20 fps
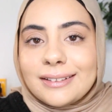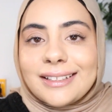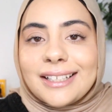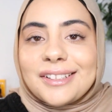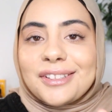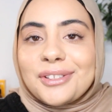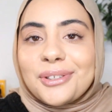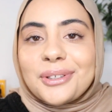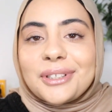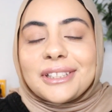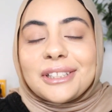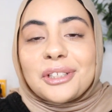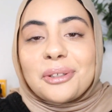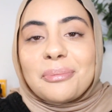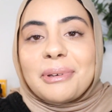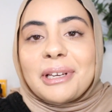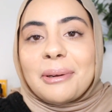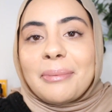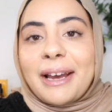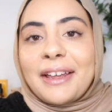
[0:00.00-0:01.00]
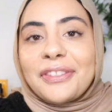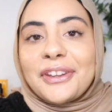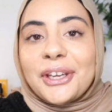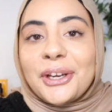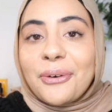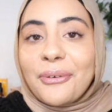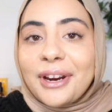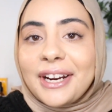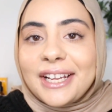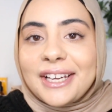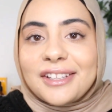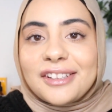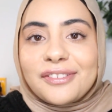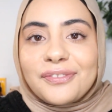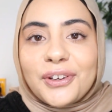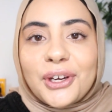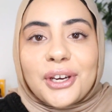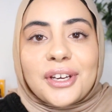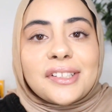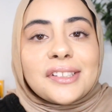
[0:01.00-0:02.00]
Let's talk a little bit about the ingredients
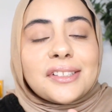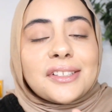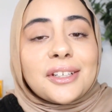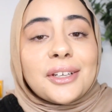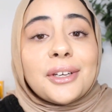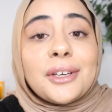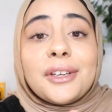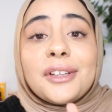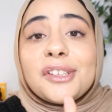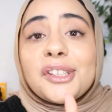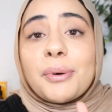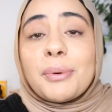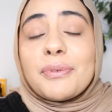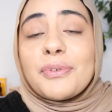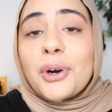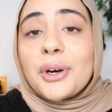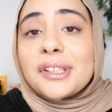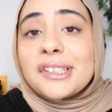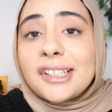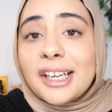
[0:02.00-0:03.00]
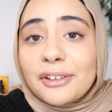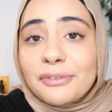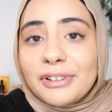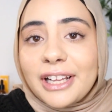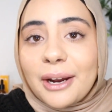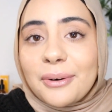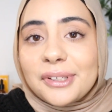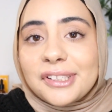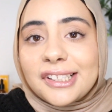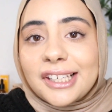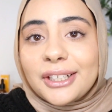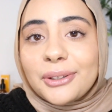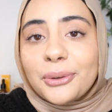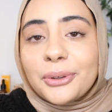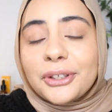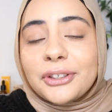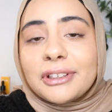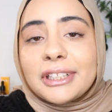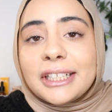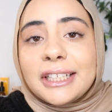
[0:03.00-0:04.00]
first. So we've got sunflower seed
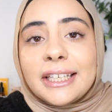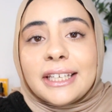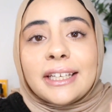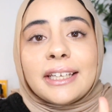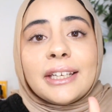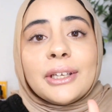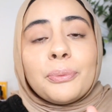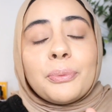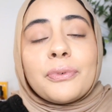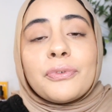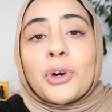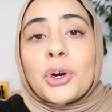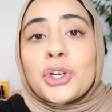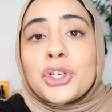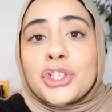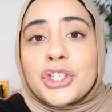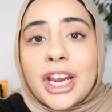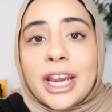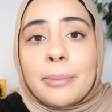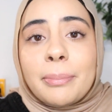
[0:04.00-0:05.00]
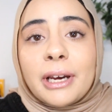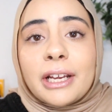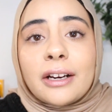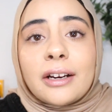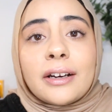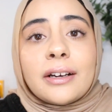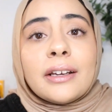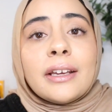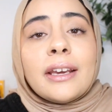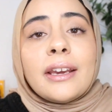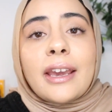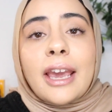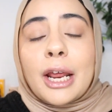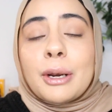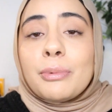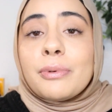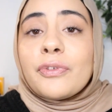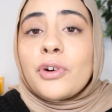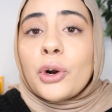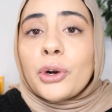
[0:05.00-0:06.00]
oil in here, we've got shea butter,
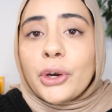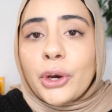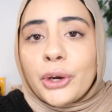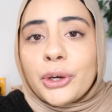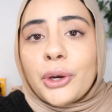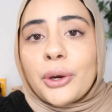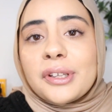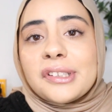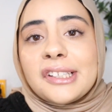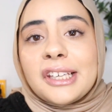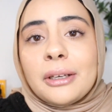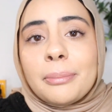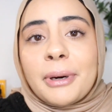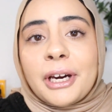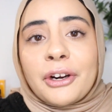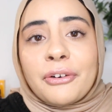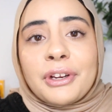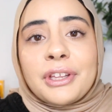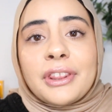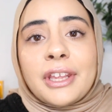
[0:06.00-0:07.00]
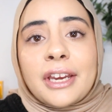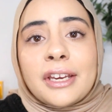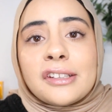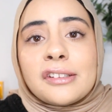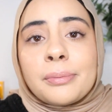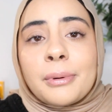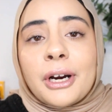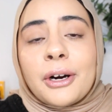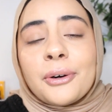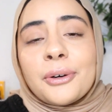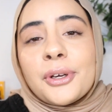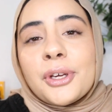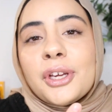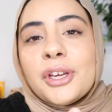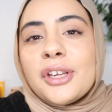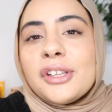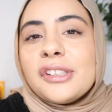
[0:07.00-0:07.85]
and we've got cocoa seed butter in there as well.